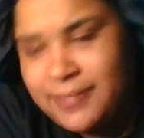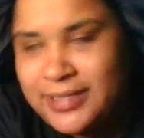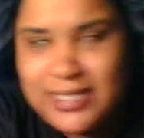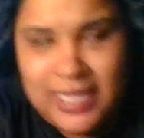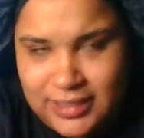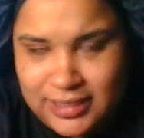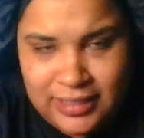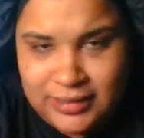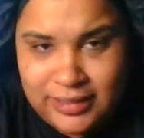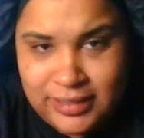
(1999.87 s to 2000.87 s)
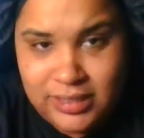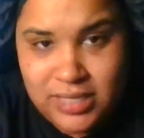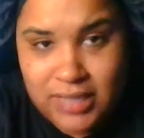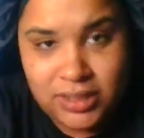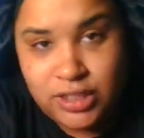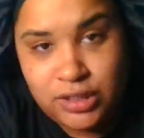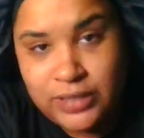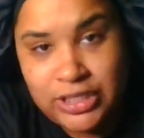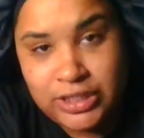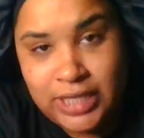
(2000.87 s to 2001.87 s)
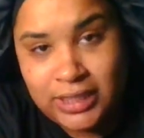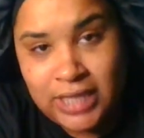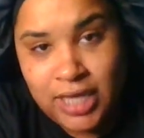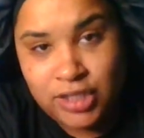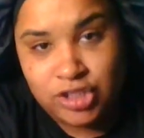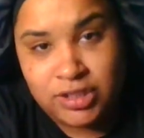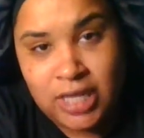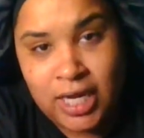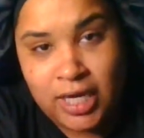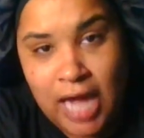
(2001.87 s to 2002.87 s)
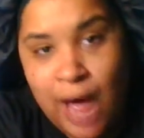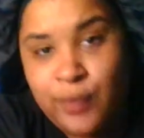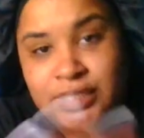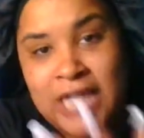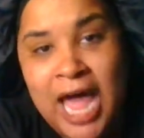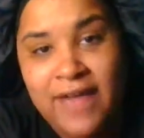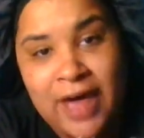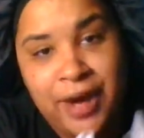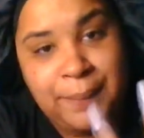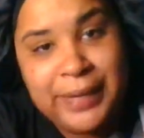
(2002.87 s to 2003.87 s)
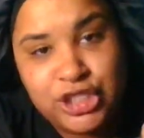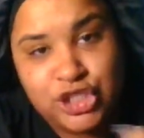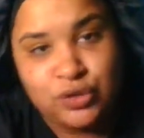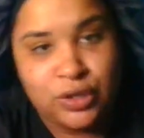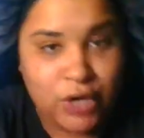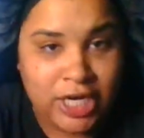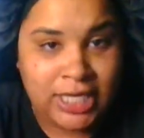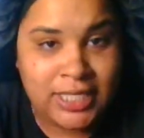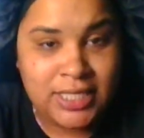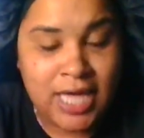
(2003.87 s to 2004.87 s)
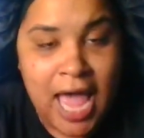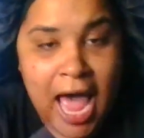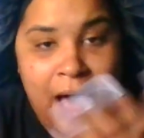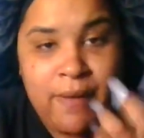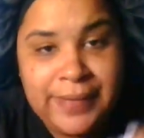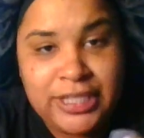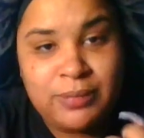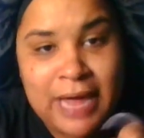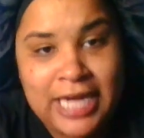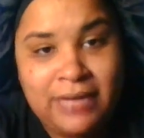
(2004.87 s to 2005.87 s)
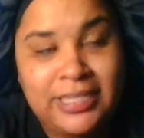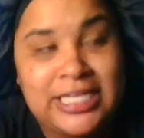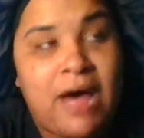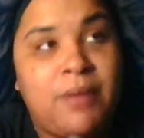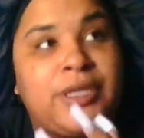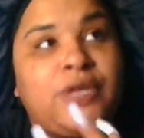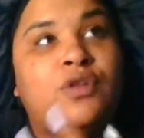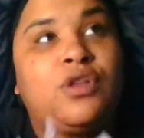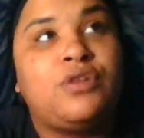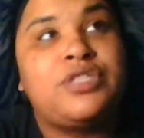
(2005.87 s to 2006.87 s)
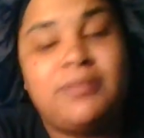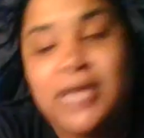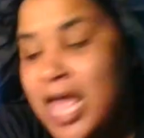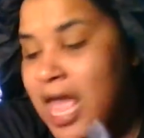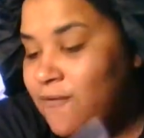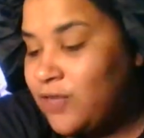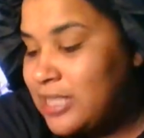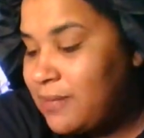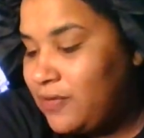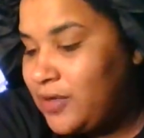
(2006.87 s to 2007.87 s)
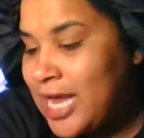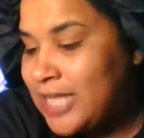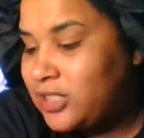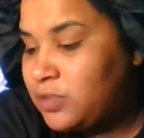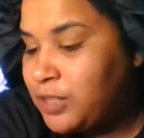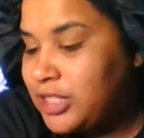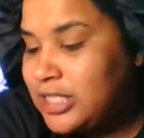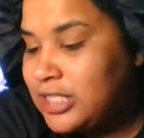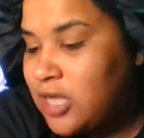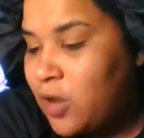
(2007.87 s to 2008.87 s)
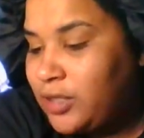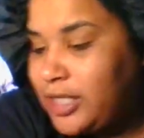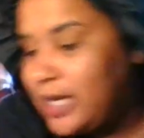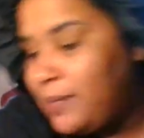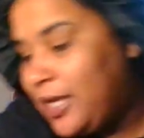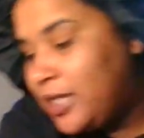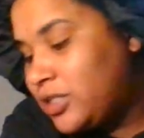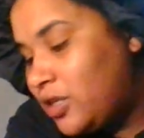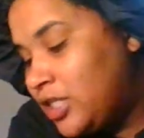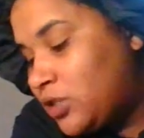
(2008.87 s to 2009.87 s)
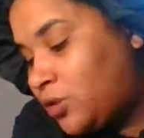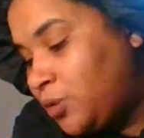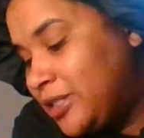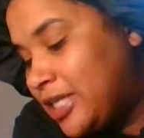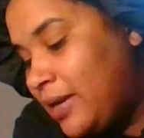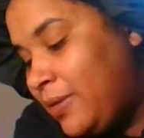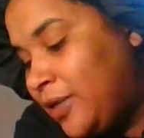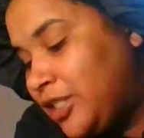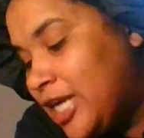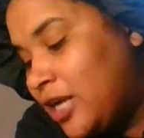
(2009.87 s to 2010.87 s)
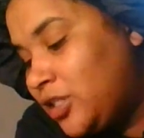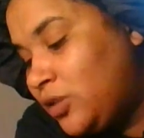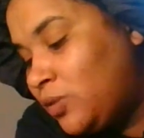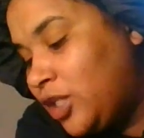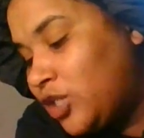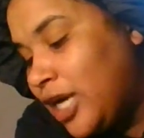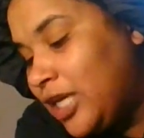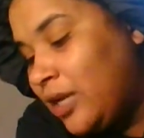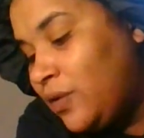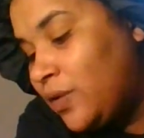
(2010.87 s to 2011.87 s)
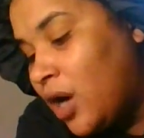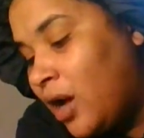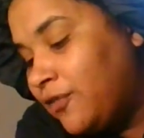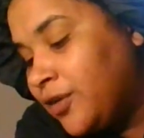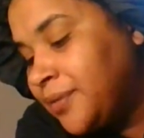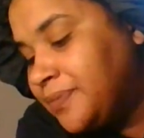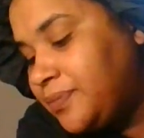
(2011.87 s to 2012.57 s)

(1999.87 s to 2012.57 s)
This is not the situation like that. It's just like, I will die if I don't beat you, Aquarius. I will beat you by any means. I'll bring you close to me. For some of you guys, this person is only going to be, so this group is going to be reaching out to you, really trying to give you an offer.